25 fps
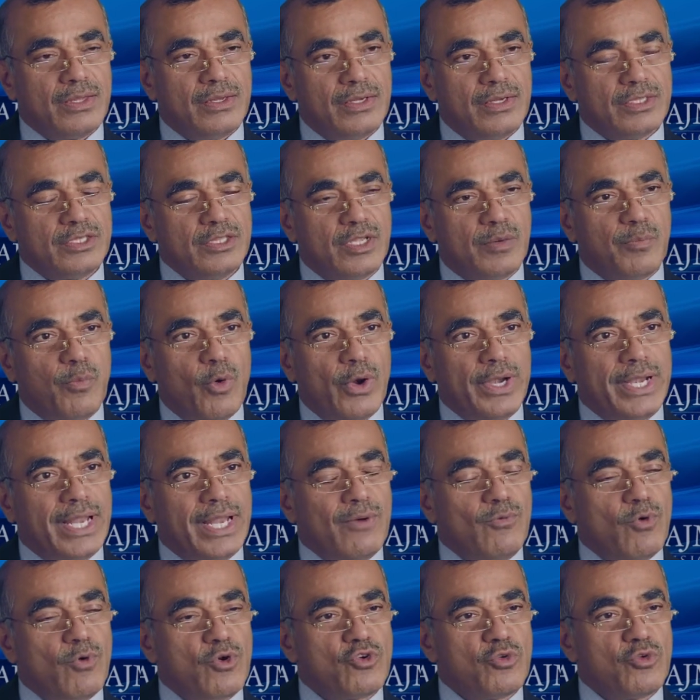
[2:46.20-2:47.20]
Another point
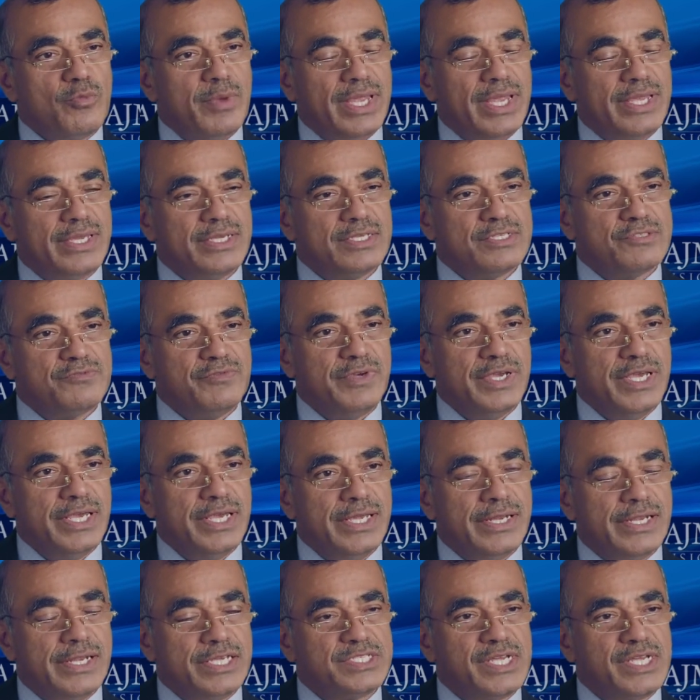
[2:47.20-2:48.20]
I want to make is
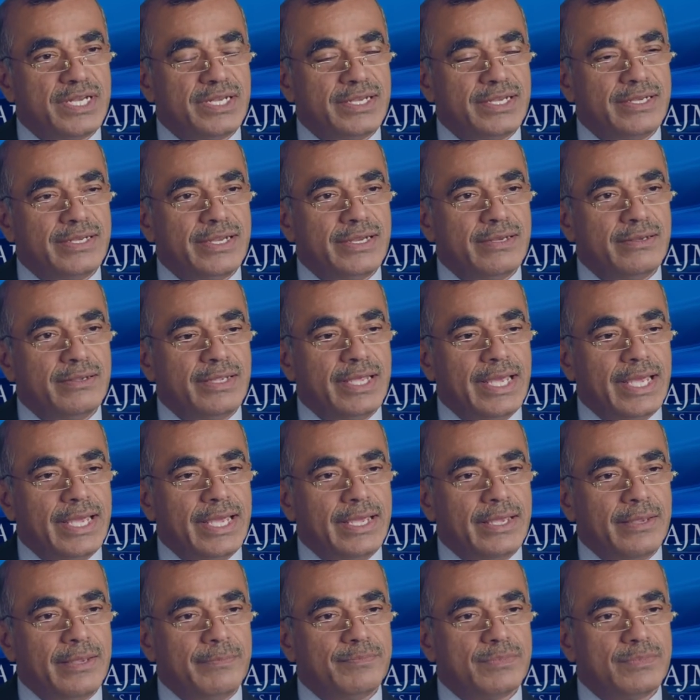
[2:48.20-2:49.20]
we recently did
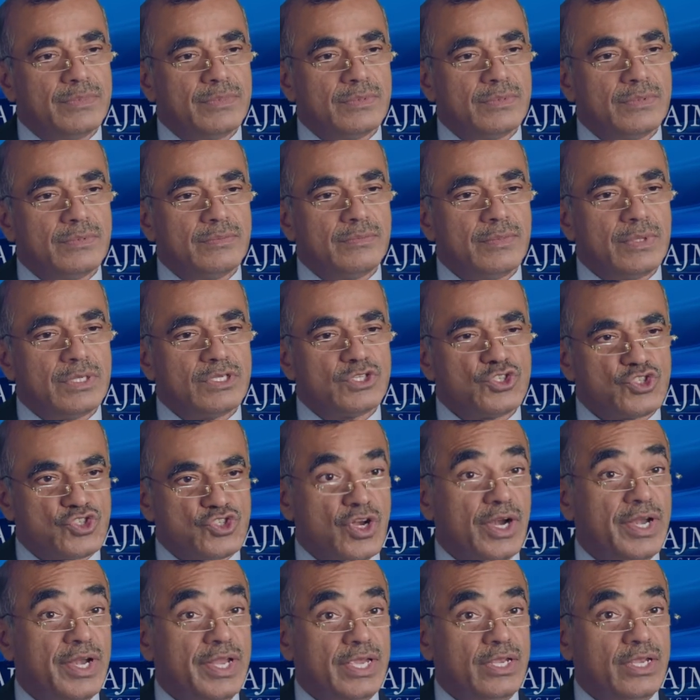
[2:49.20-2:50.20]
a
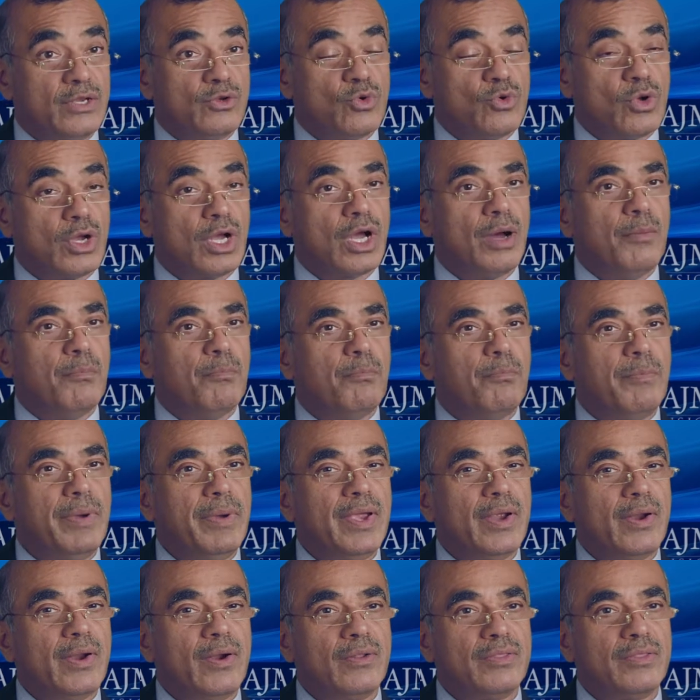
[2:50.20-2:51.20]
study to
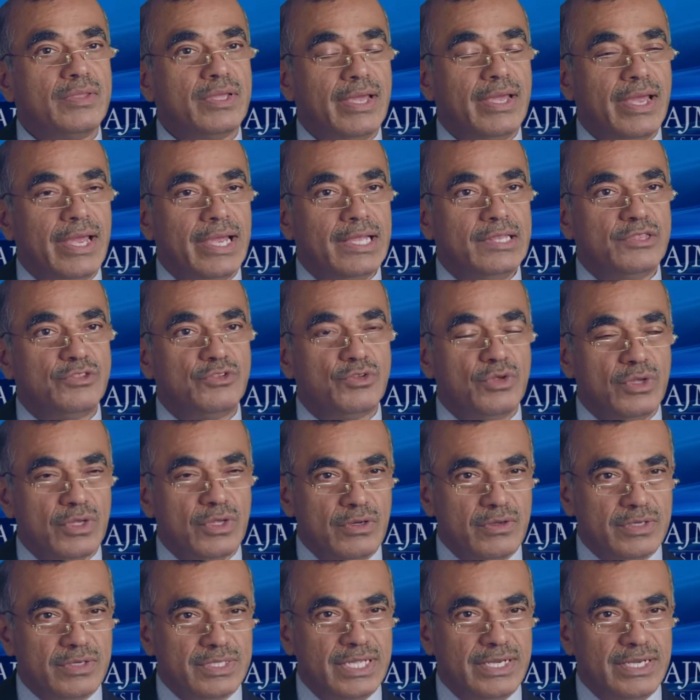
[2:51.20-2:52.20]
compare the
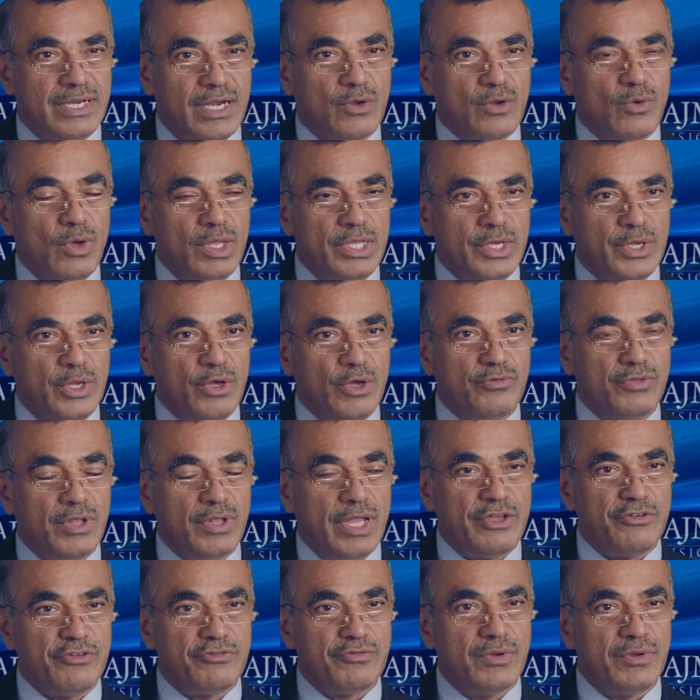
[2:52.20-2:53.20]
health-related quality of
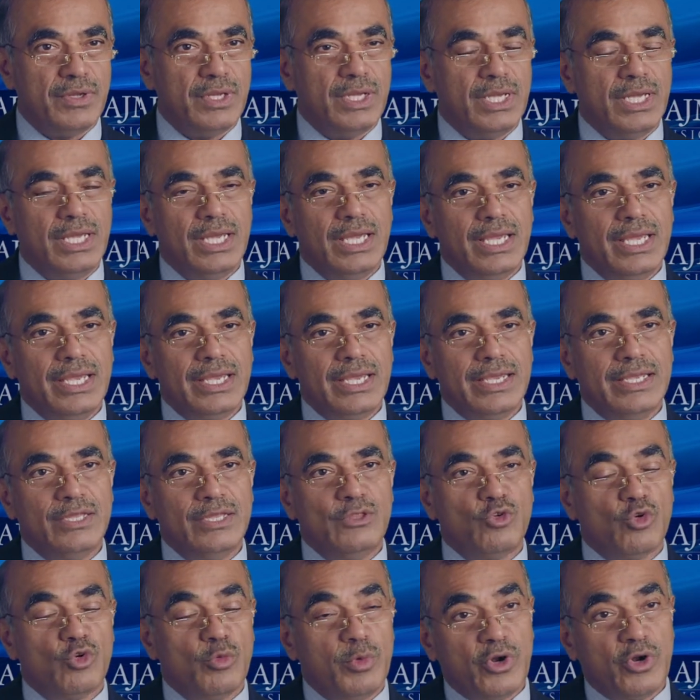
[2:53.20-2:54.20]
life
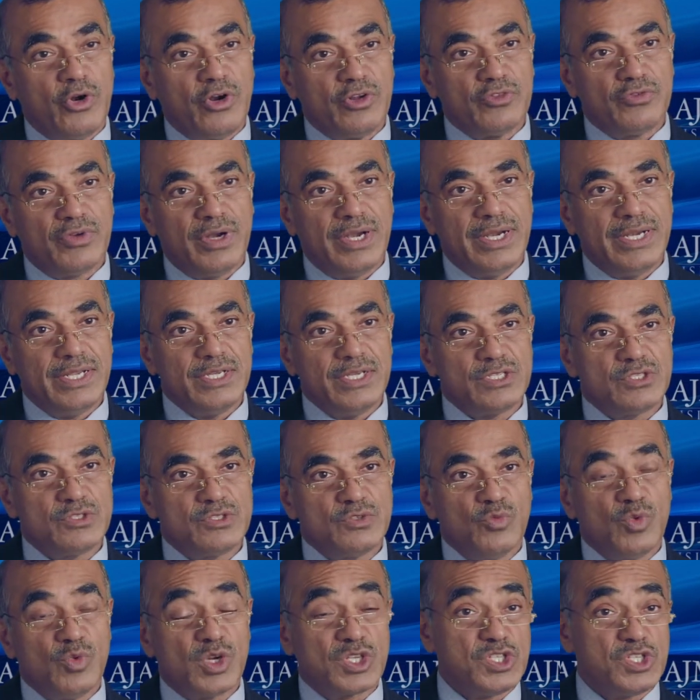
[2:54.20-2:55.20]
in rheumatoid
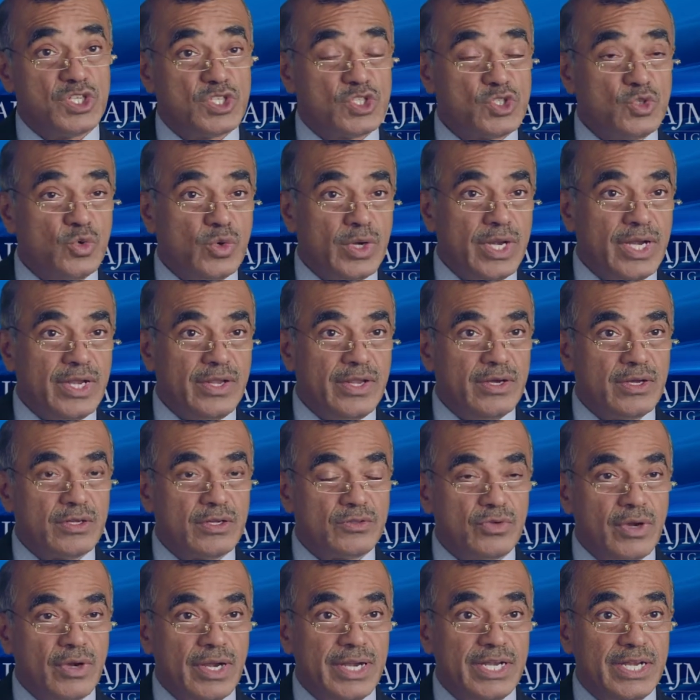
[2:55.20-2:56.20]
arthritis versus psoriatic
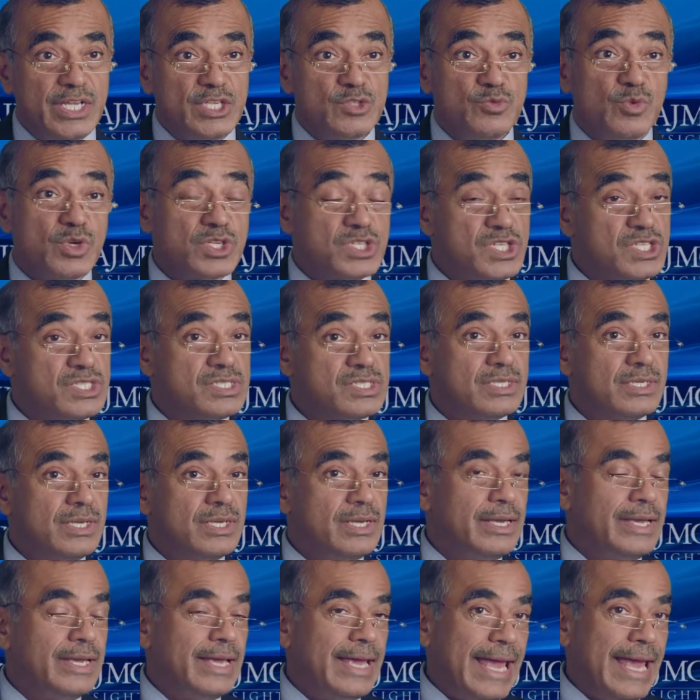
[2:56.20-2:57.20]
arthritis versus
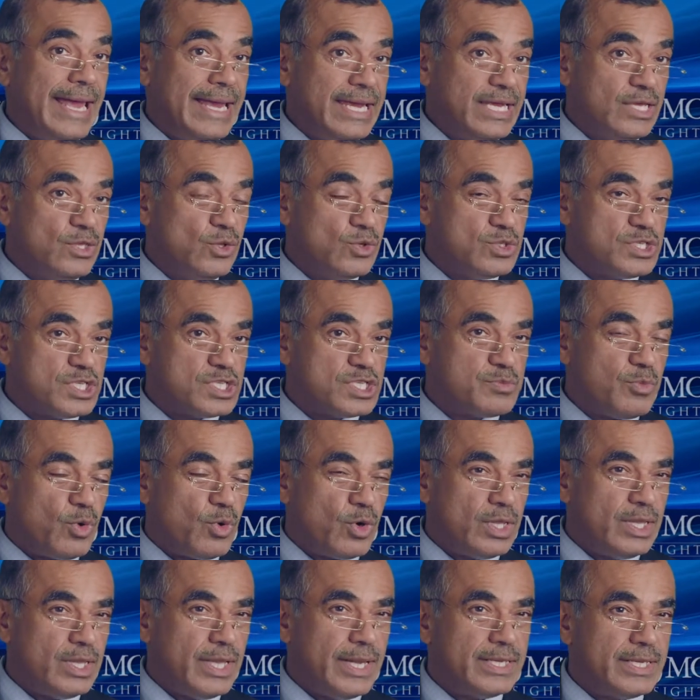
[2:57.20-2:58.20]
ankylosing
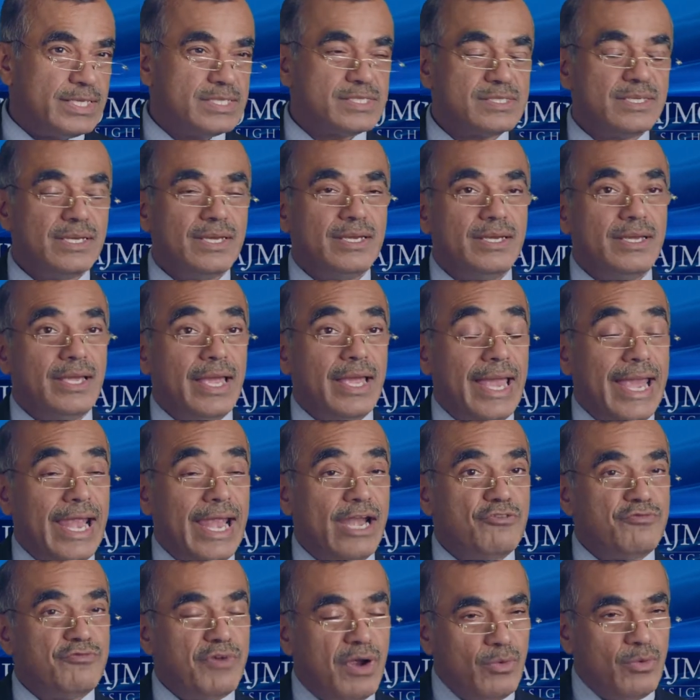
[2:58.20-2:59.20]
spondylitis,
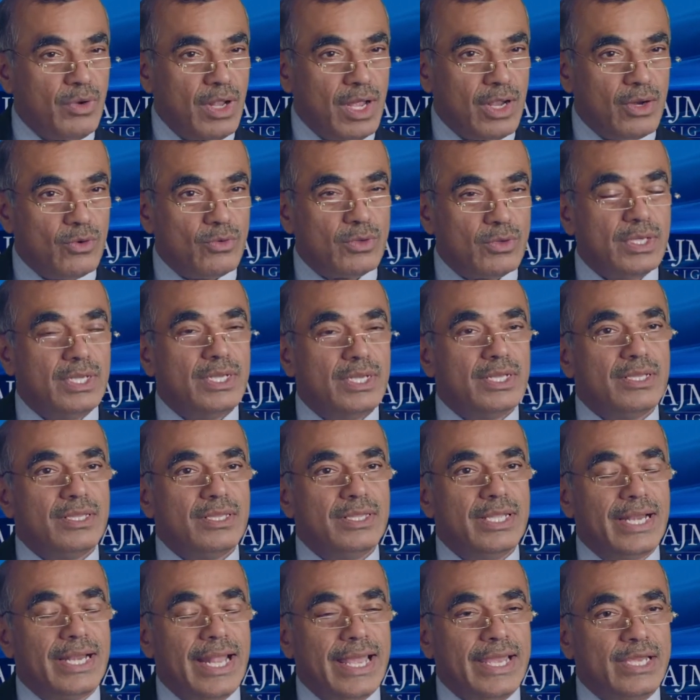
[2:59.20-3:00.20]
and found out
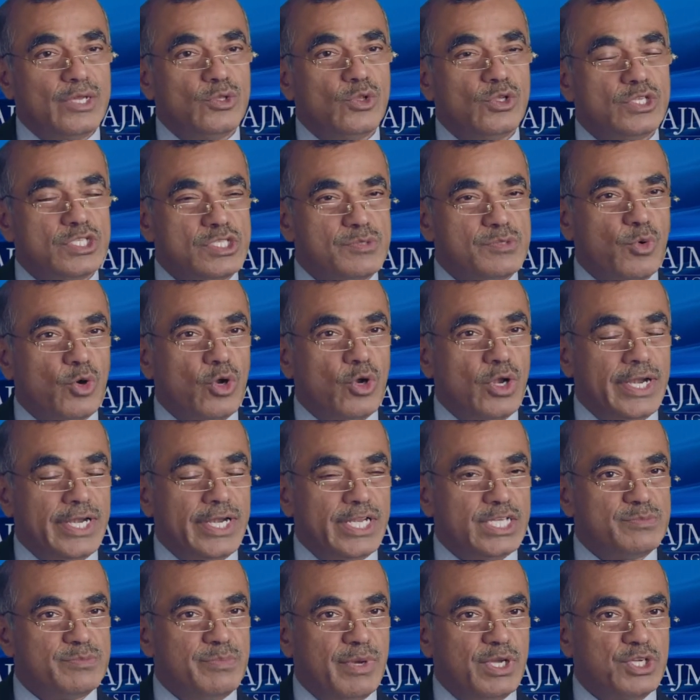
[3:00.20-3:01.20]
that ankylosing spondylitis